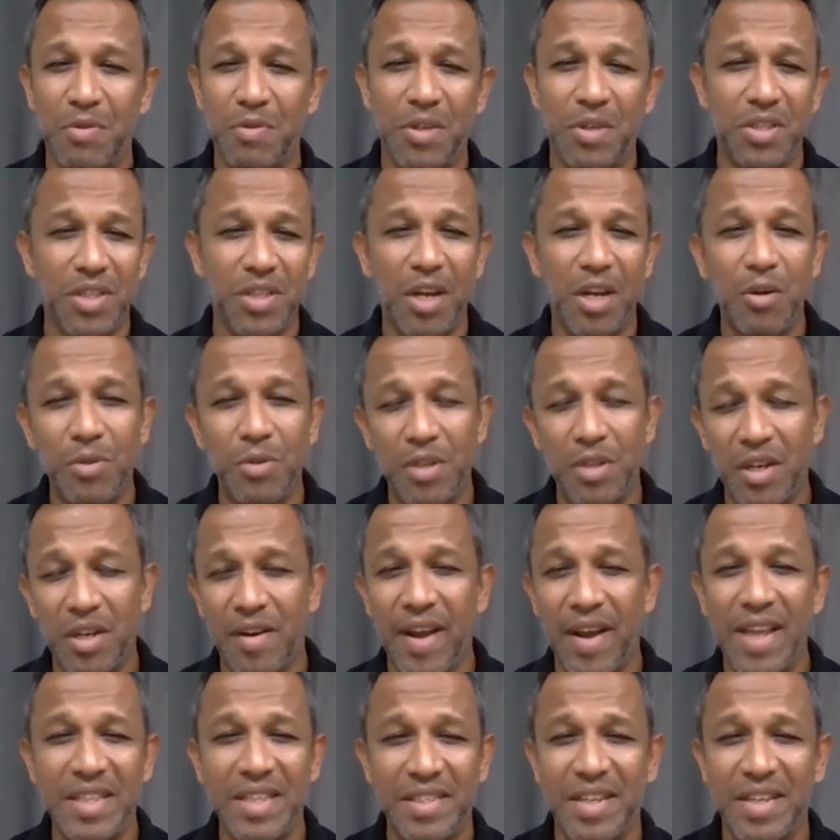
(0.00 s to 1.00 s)
it was out. The
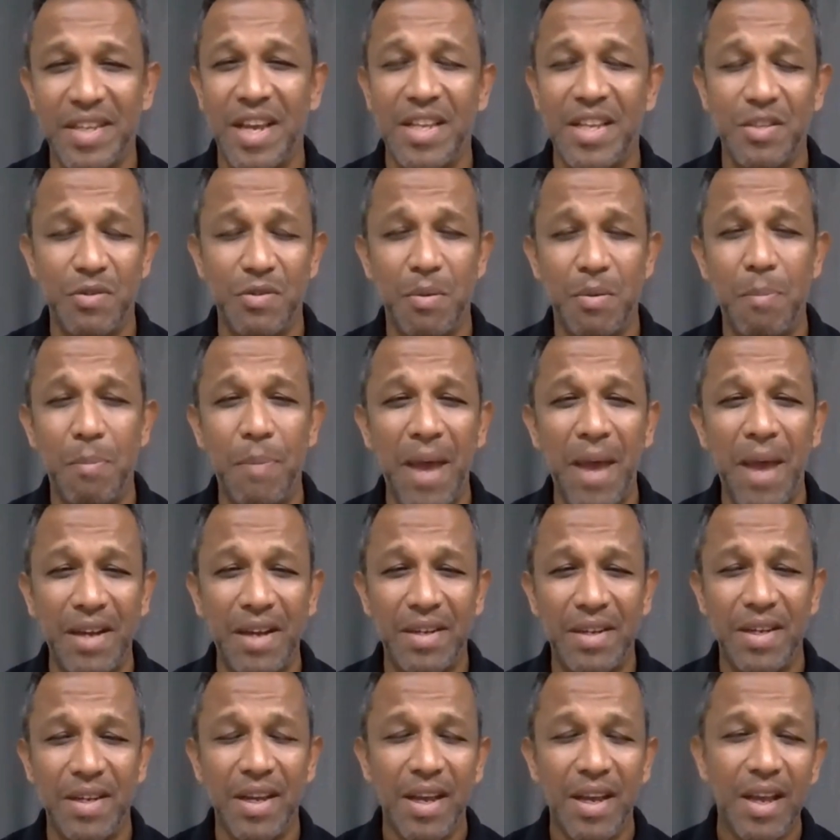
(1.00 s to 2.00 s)
grandstands were
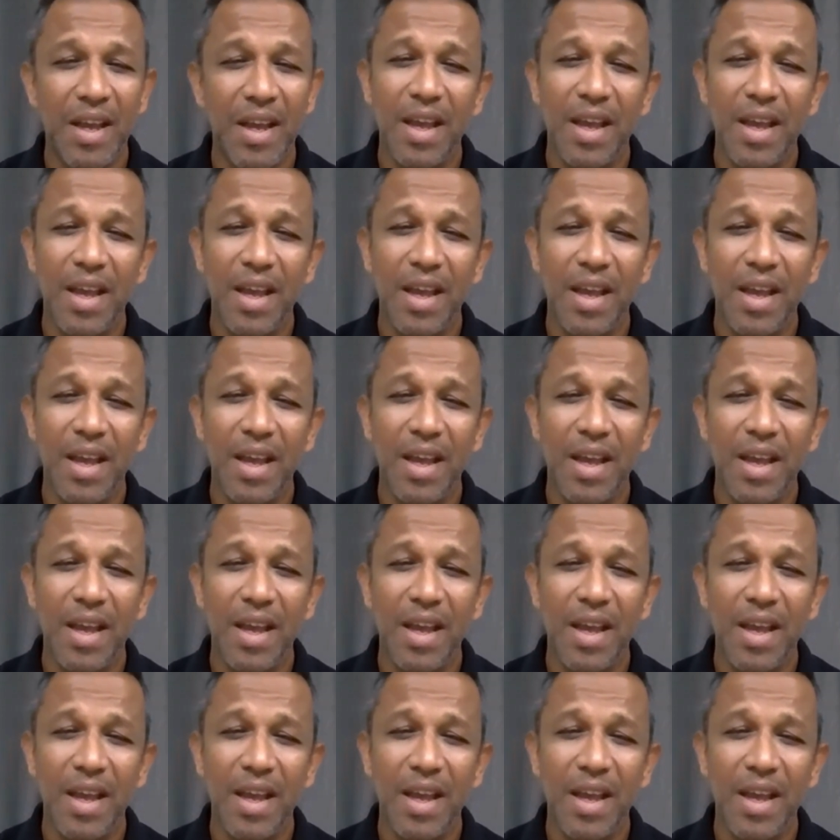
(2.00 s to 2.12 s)
packed,